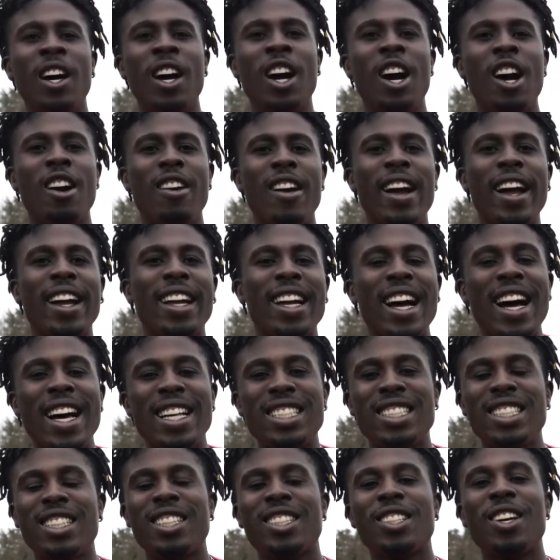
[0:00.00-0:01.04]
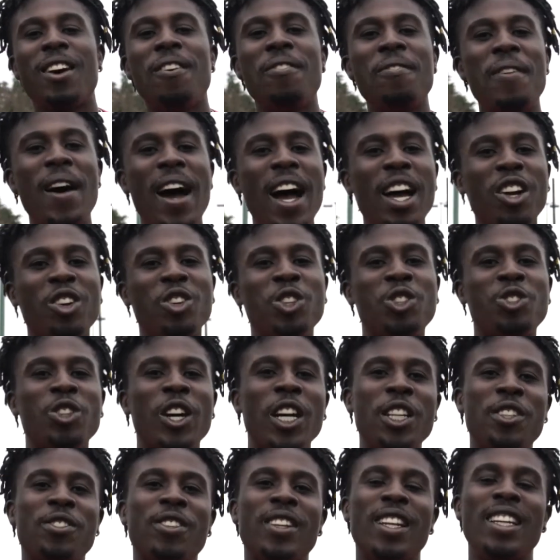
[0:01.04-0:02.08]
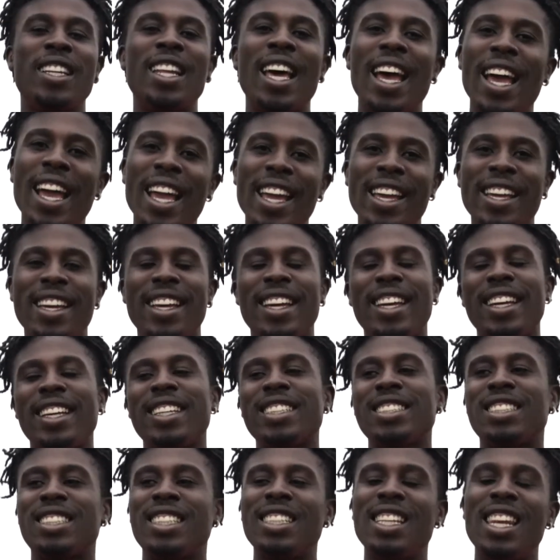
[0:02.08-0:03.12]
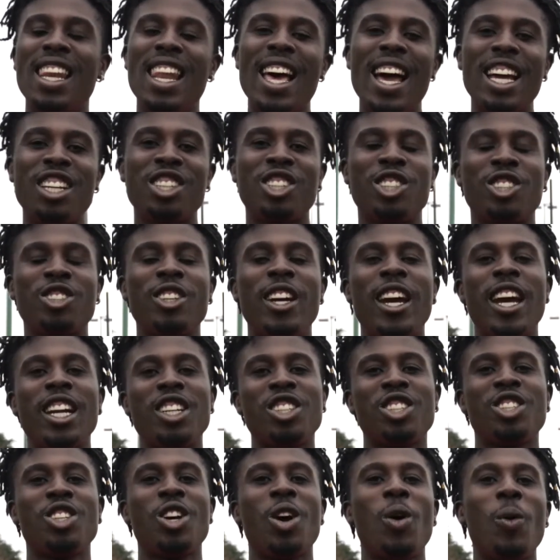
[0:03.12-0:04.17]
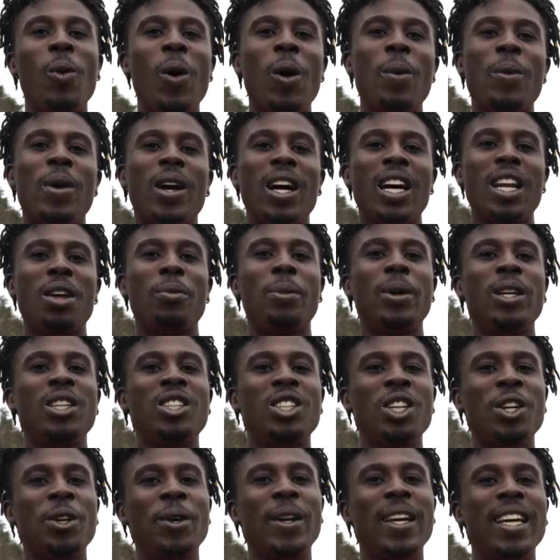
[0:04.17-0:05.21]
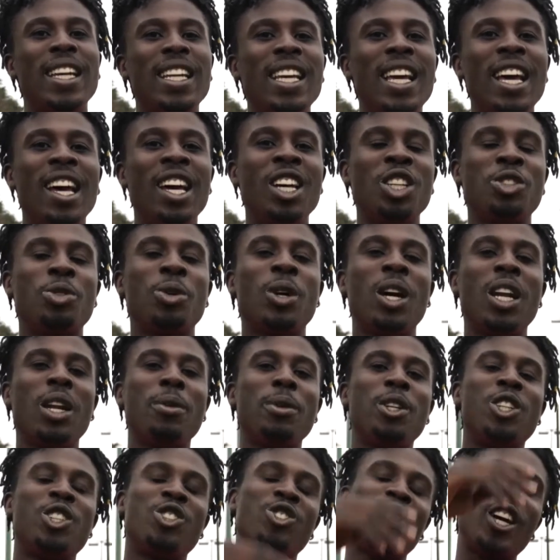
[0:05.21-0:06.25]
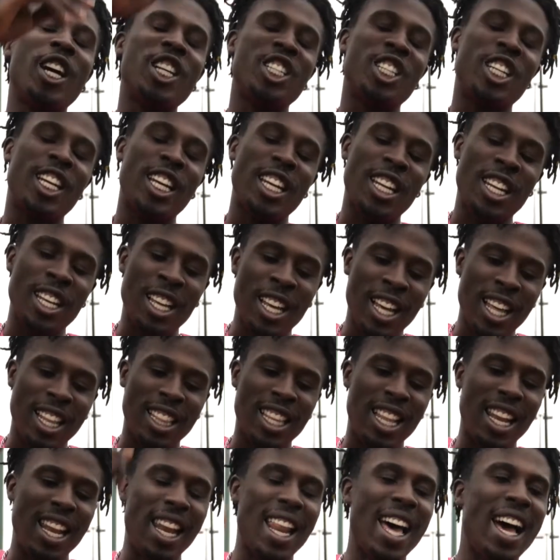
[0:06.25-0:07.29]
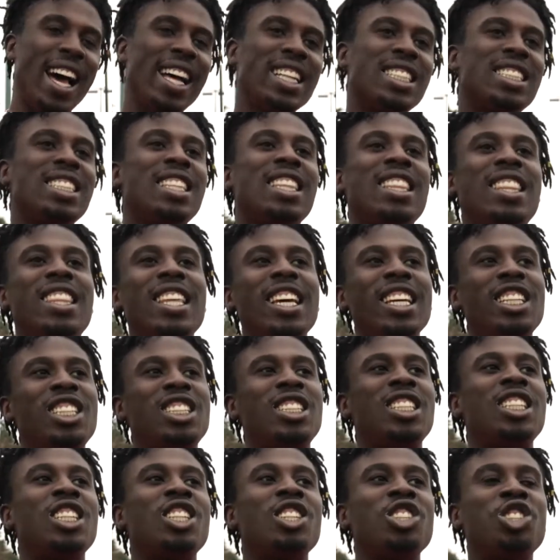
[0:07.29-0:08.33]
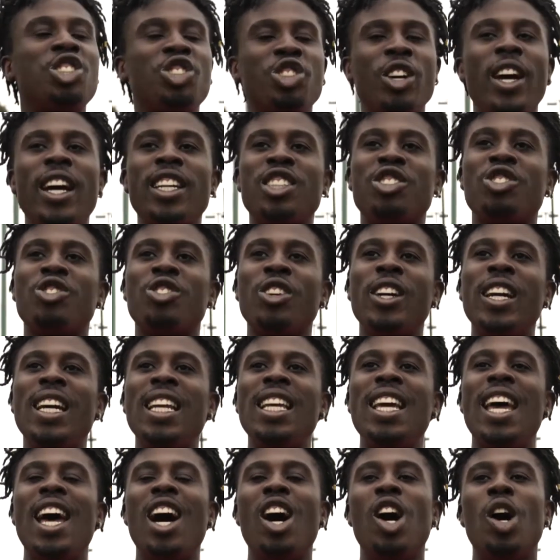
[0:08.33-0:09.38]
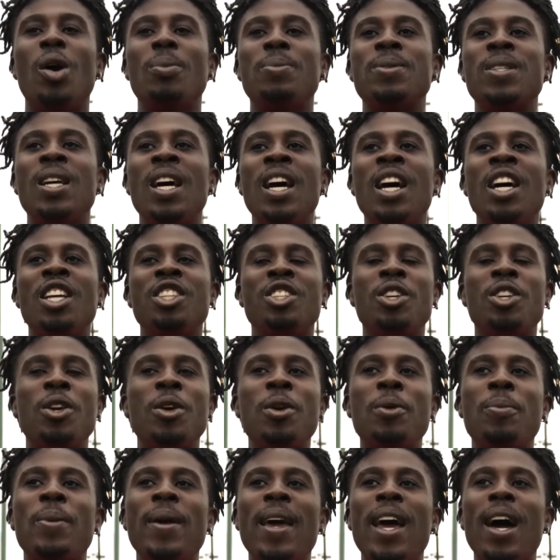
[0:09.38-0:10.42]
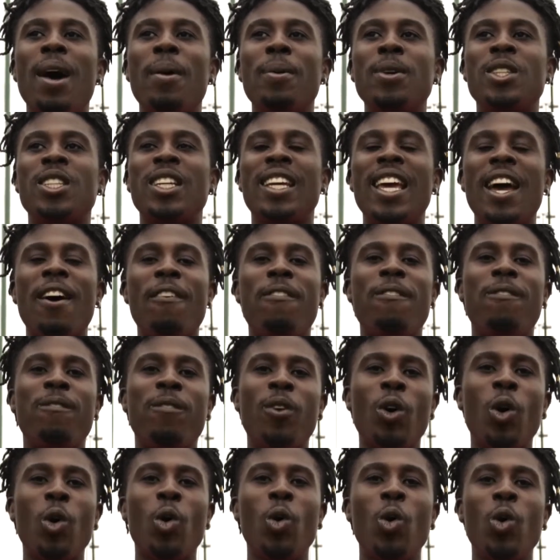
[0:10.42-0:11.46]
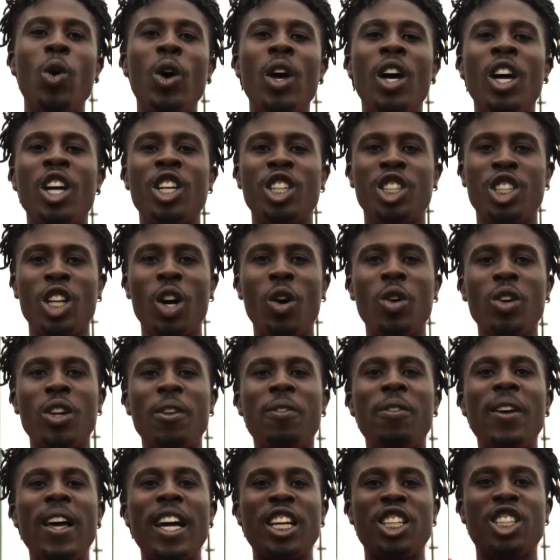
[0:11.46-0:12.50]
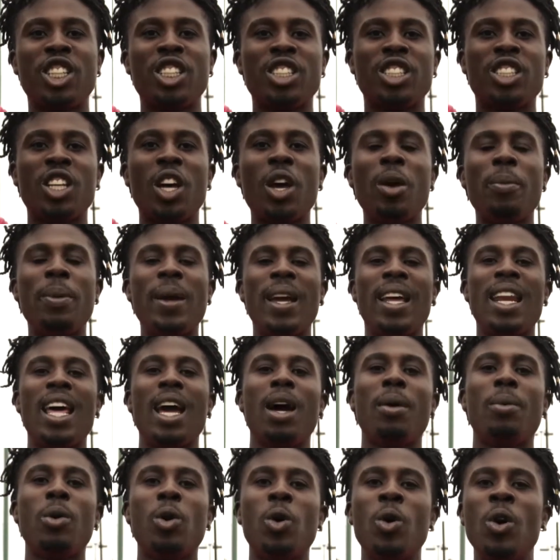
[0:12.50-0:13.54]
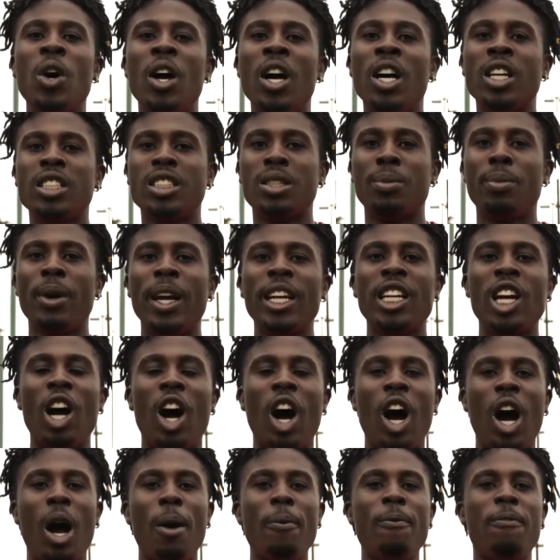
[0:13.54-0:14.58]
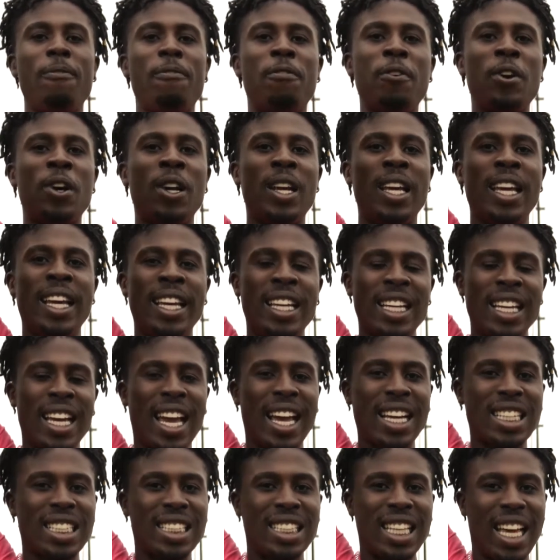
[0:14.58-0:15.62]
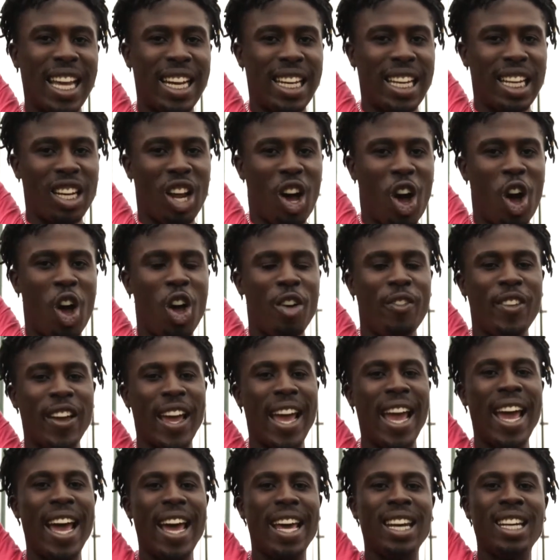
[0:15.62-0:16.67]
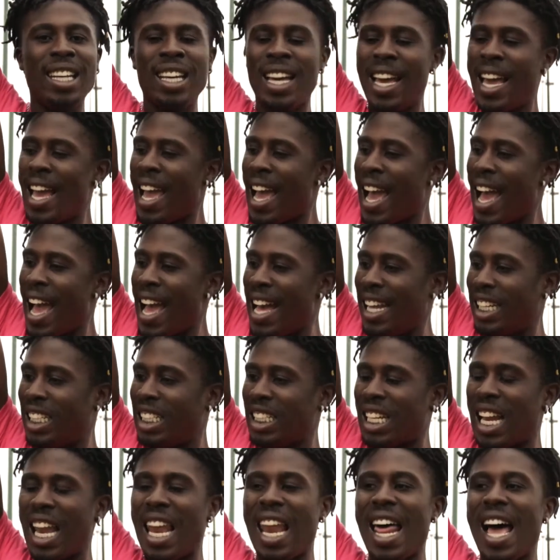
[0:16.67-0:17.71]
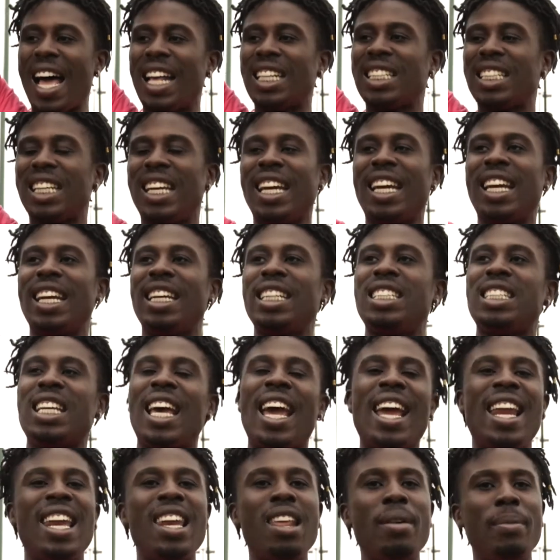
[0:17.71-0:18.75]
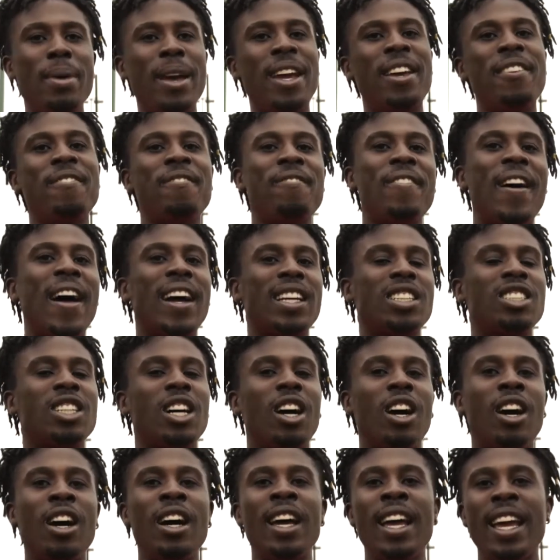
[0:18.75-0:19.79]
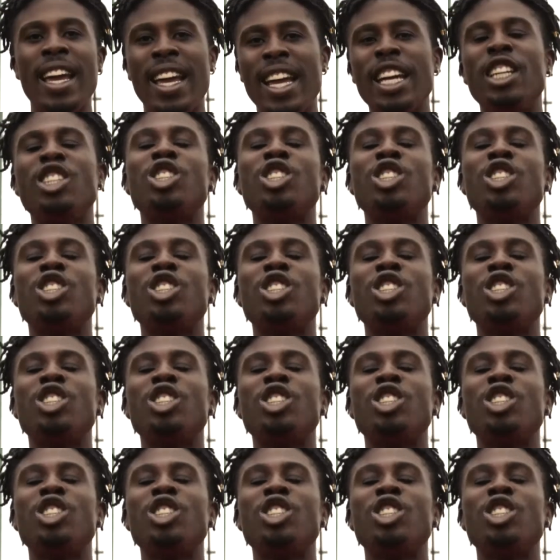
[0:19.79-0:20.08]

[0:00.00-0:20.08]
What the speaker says: All right guys, this is our final stretch for the day. It is the lat stretch. So what we're gonna be doing is we're gonna be stretching the lats. This stretch really helps to be able to get full shoulder flexion. So being able to bring your arm fully extended over your head, as the lats is a limiting factor in